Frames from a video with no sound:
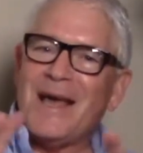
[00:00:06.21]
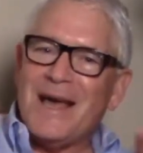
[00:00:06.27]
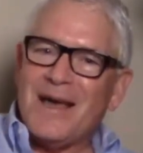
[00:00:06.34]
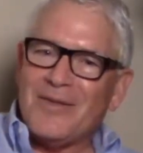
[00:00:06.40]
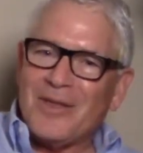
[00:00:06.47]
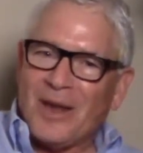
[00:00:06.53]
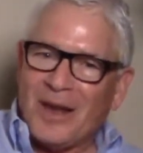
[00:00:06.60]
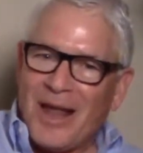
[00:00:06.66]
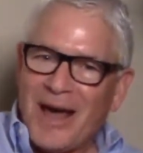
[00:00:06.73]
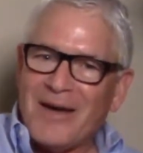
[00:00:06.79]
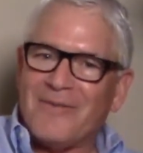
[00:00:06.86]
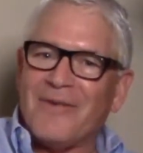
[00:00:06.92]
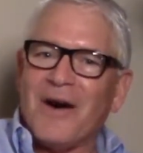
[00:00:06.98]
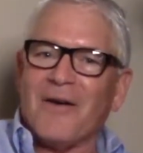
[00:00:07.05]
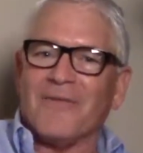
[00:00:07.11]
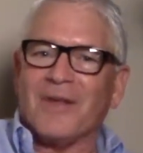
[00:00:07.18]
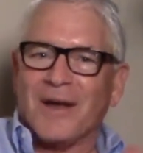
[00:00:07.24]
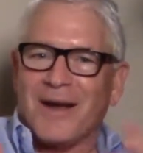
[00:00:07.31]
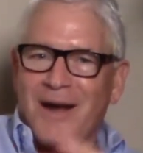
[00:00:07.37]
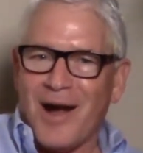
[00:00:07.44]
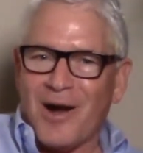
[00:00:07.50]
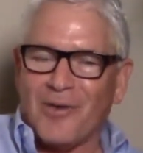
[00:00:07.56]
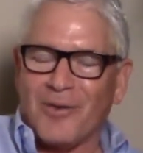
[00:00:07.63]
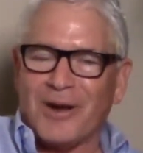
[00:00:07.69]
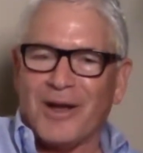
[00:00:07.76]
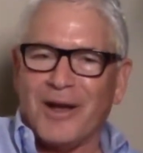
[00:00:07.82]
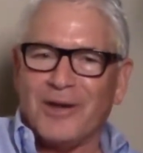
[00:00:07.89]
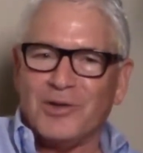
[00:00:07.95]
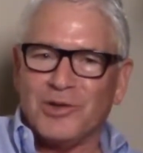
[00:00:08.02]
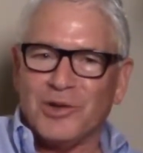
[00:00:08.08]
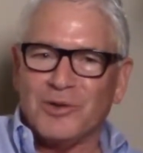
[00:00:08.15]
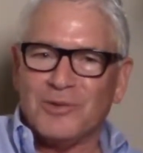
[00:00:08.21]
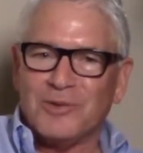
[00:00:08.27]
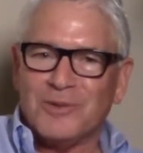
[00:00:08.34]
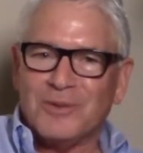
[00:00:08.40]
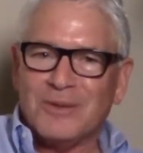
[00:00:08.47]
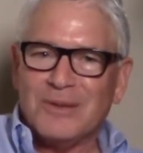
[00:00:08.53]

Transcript: in the life of the congregation.